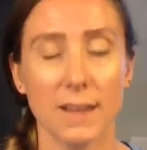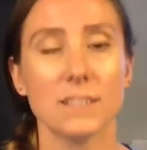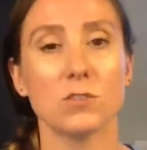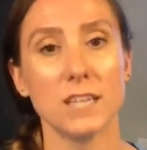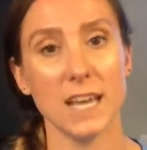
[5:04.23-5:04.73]

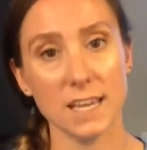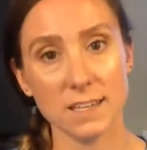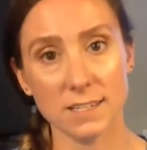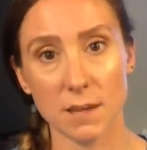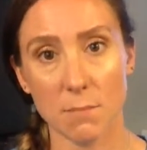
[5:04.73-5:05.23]
So taking a
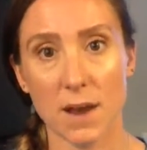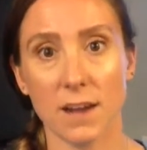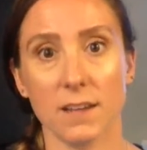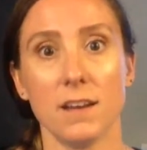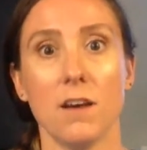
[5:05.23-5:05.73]
step
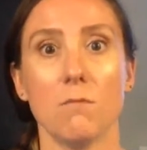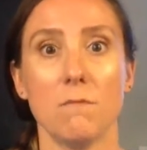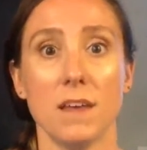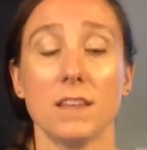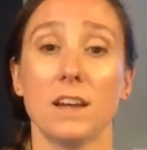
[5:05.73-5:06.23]
back can help
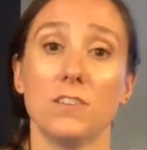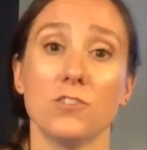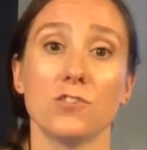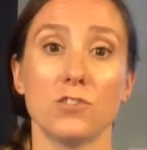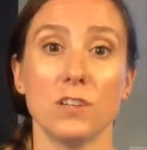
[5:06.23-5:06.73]
make that
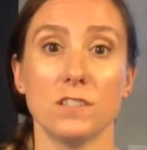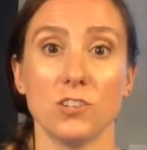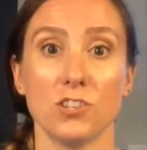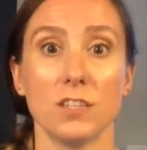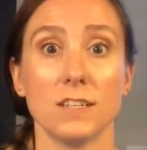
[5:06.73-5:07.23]
initial
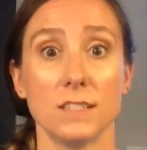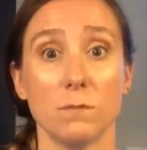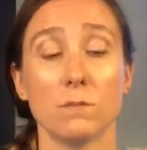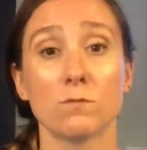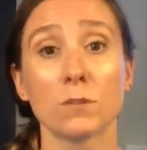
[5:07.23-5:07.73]
transition that
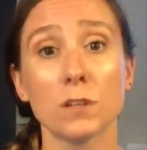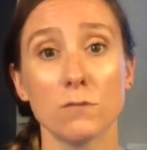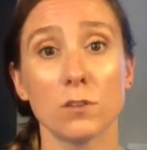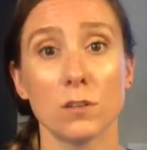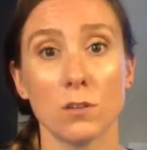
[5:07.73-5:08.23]
seems really,
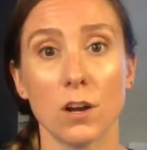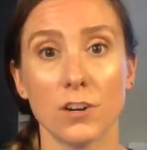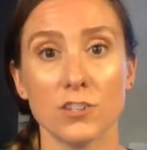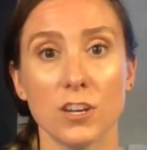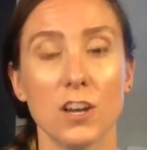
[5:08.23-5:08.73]
really
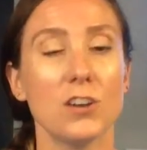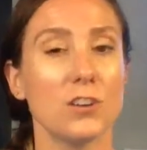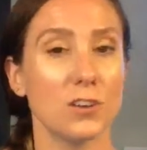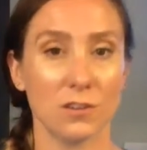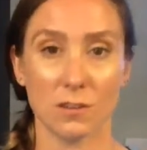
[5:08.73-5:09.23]
large
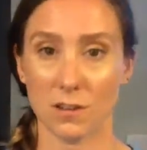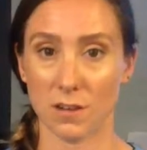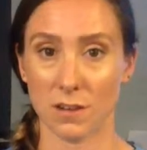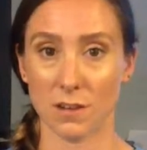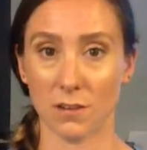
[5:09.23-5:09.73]

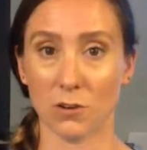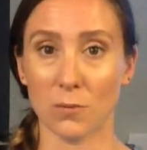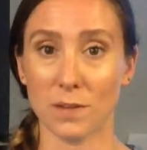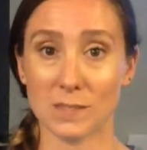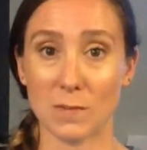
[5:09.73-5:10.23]
a little
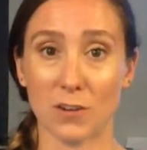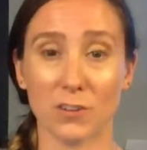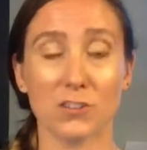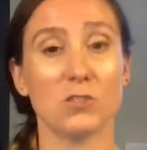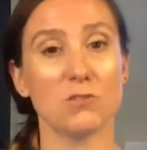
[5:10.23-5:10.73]
bit smaller,
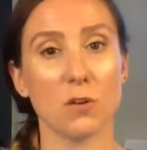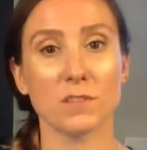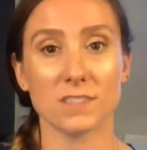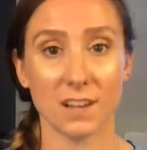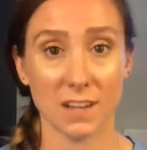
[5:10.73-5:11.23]
because you know
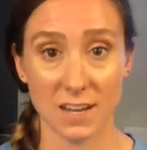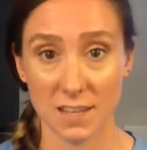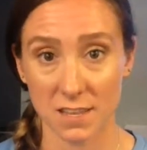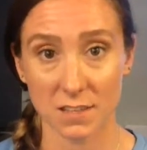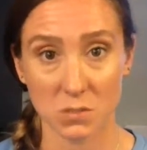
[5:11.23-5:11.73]
it's not
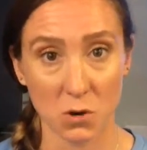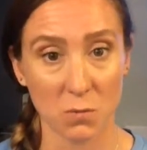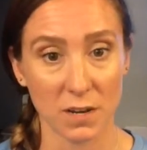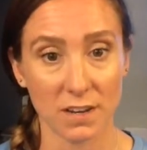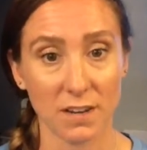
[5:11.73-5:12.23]
anything that's
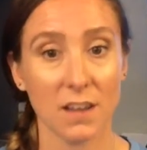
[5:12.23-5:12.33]
permanent.